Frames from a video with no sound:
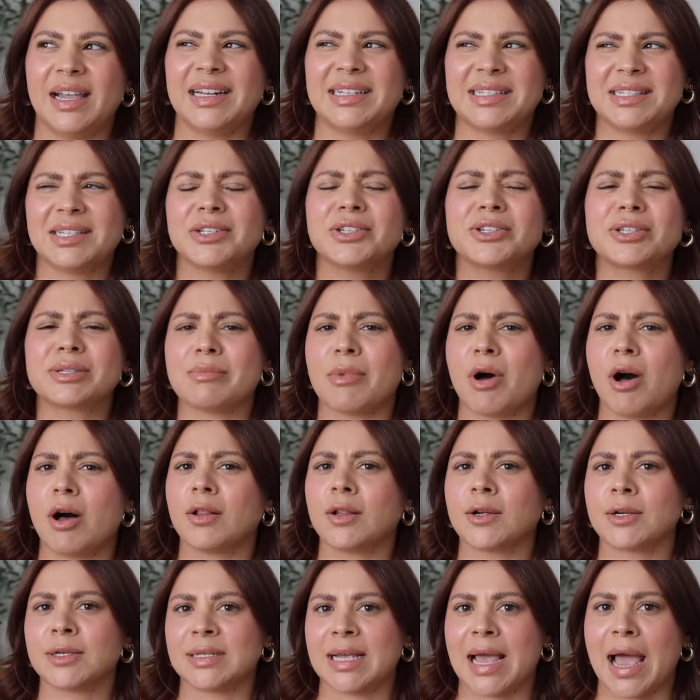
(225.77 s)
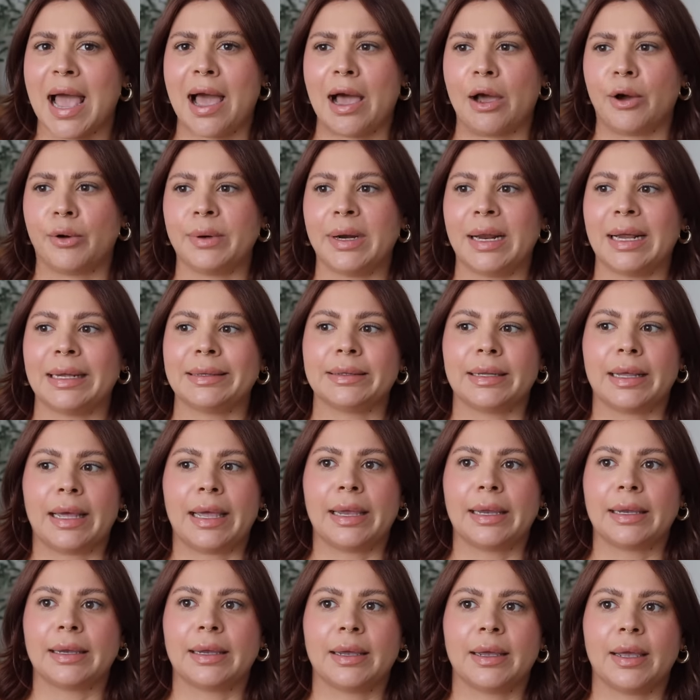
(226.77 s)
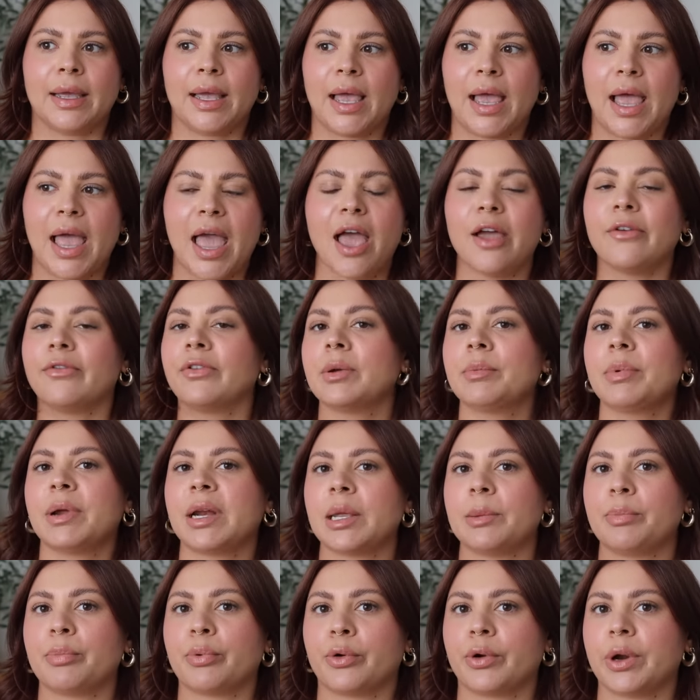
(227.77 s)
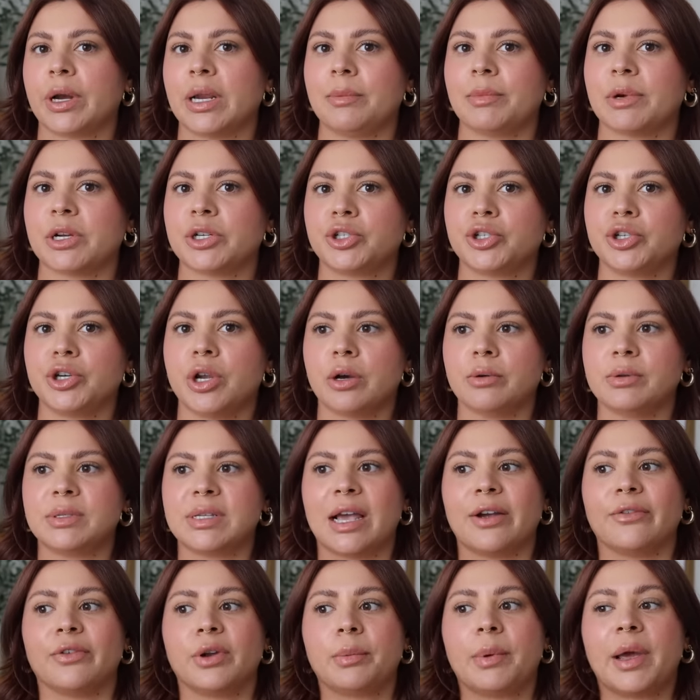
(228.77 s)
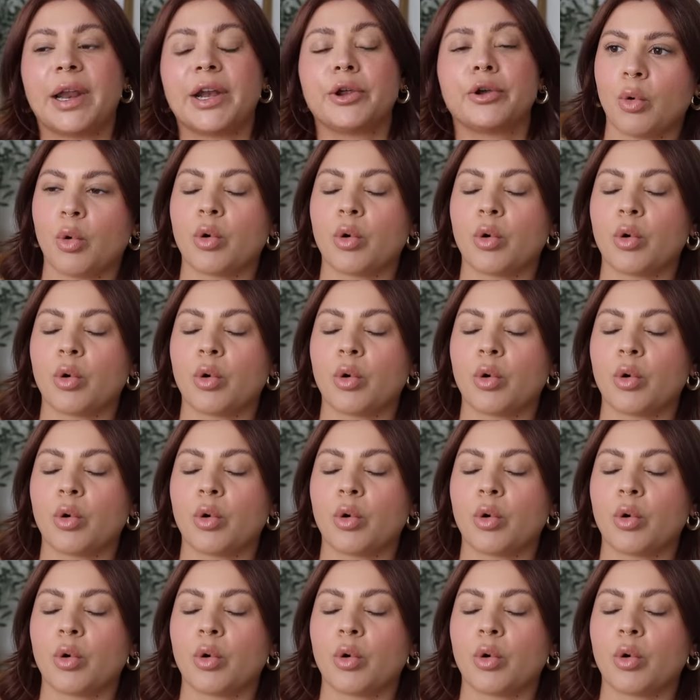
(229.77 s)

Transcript: it's a smaller town and like everybody pretty much knows everybody.